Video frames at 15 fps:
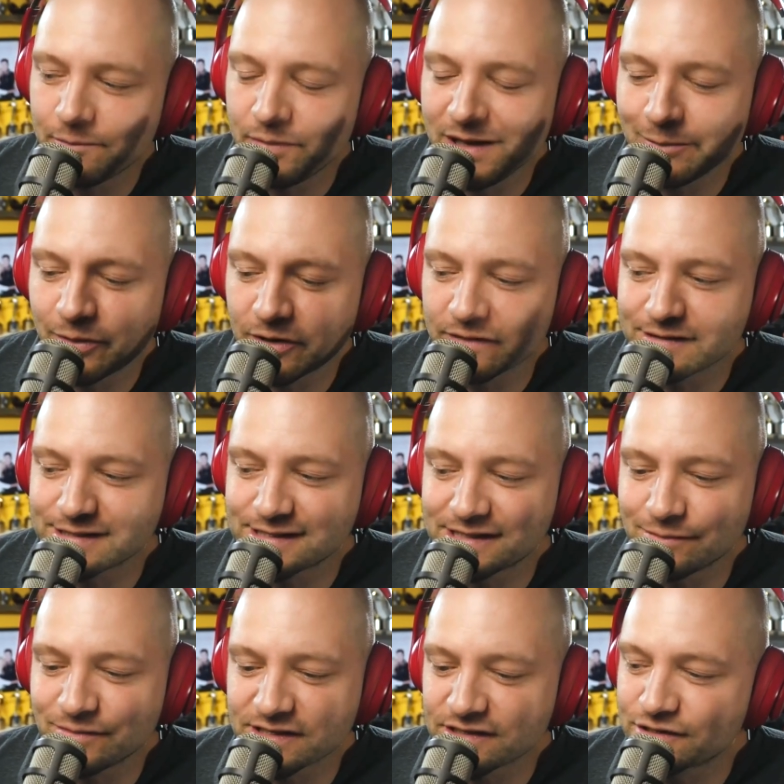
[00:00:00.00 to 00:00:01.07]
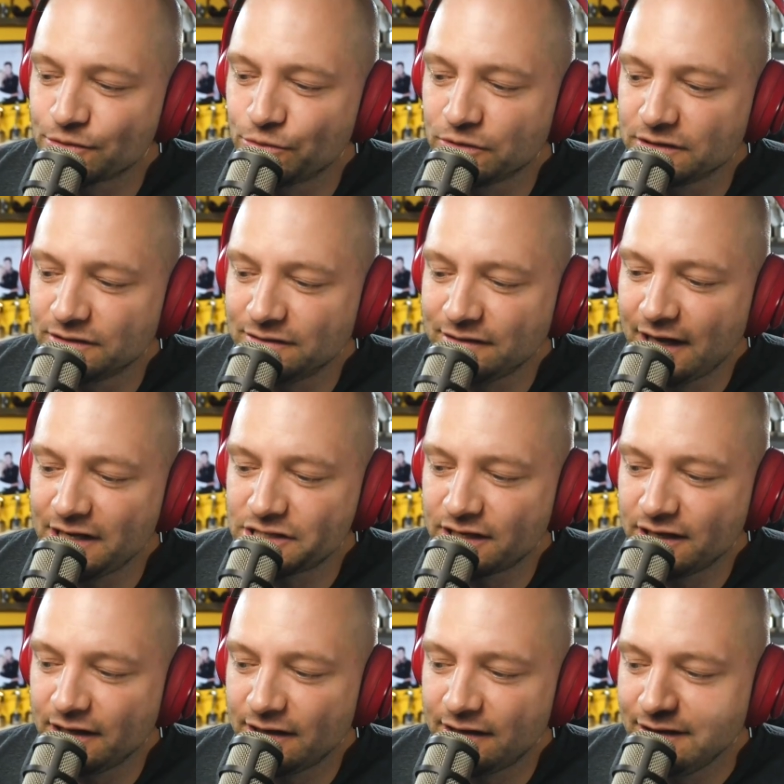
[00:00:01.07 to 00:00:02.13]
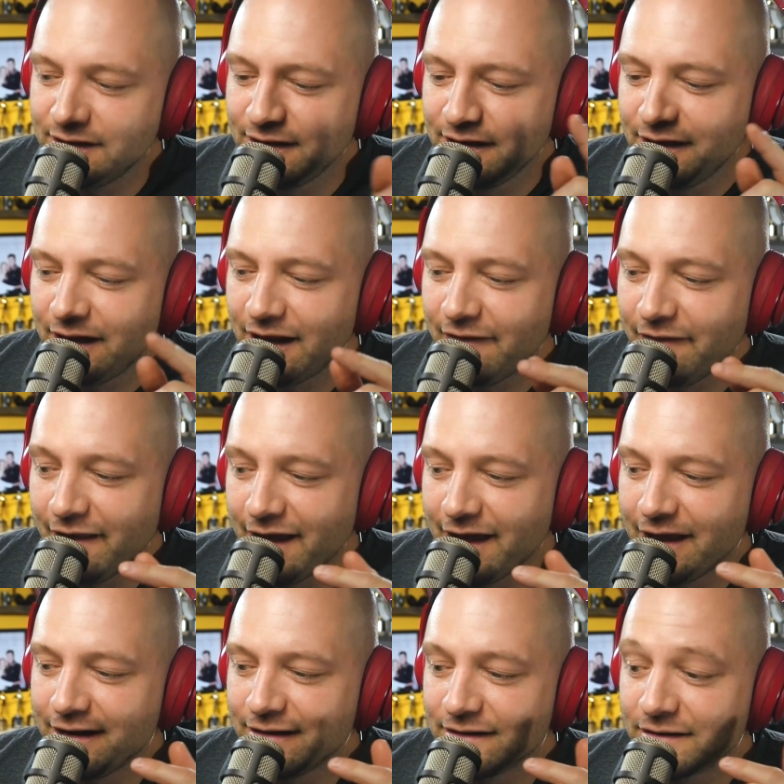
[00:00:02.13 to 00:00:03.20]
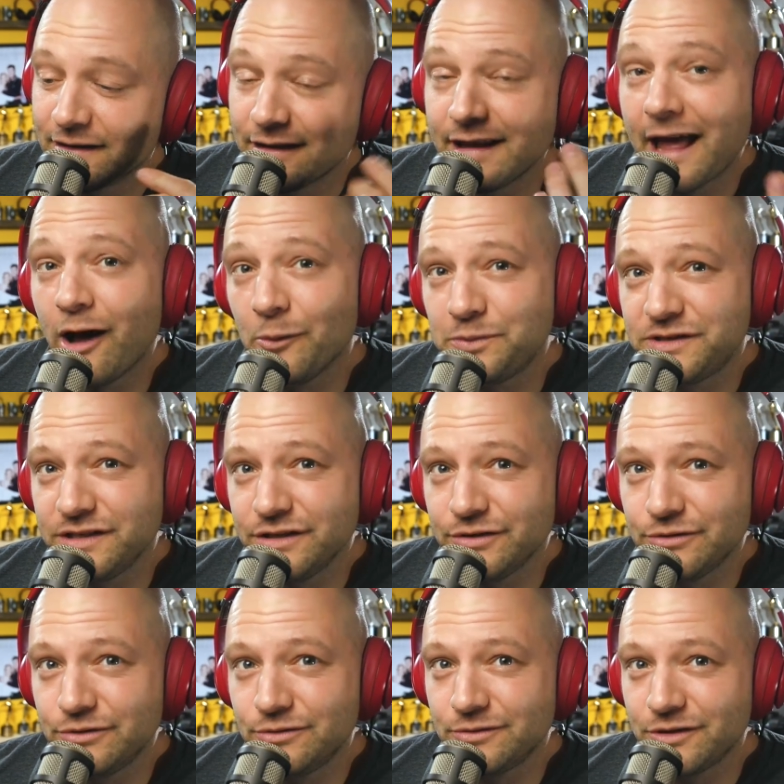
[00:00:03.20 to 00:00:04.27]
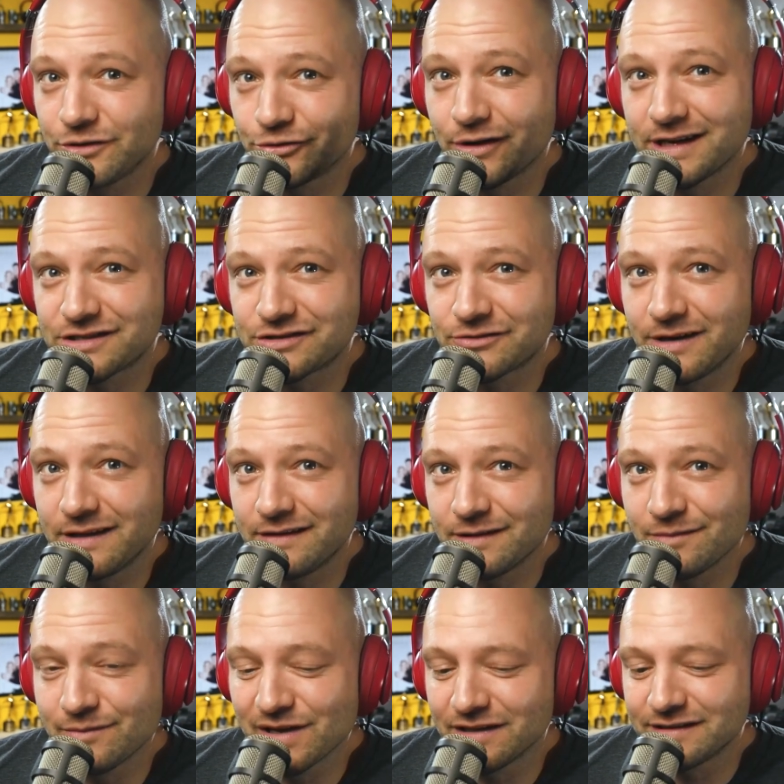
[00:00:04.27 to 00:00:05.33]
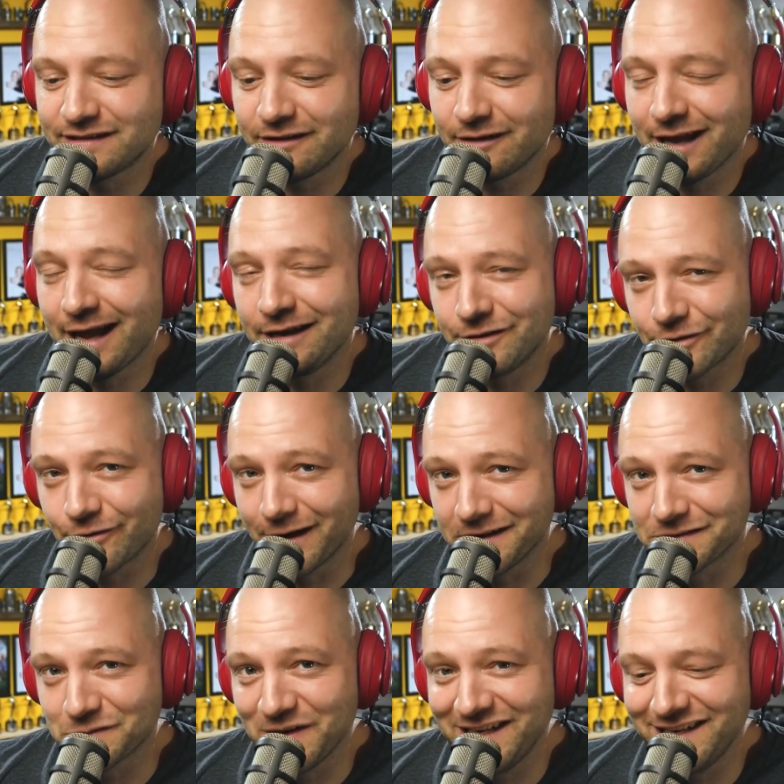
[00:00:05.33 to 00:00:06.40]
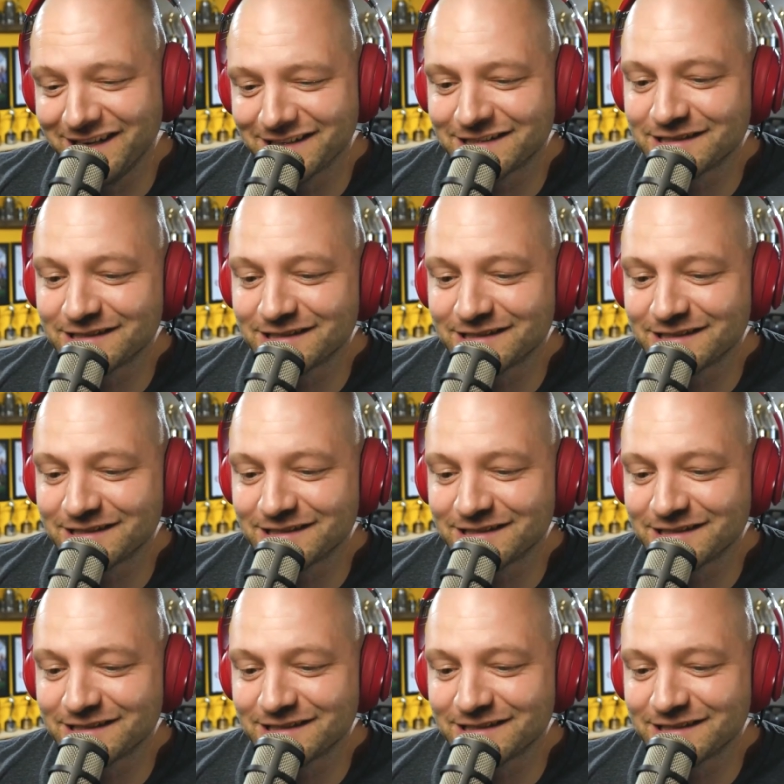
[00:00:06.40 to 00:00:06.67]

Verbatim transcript: at being part of the system as a school age kid, and then helped you, your greatest strength in military and your greatest weakness